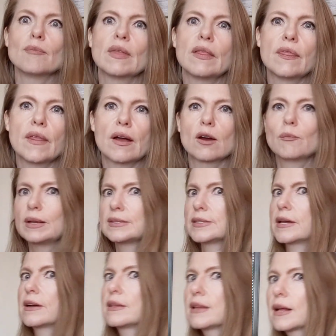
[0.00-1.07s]
I'm the
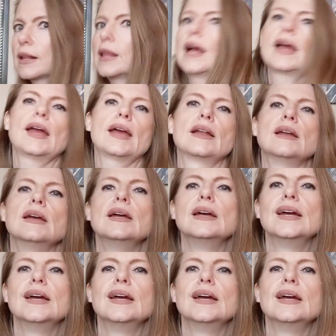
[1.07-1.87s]
therapist, they're the client.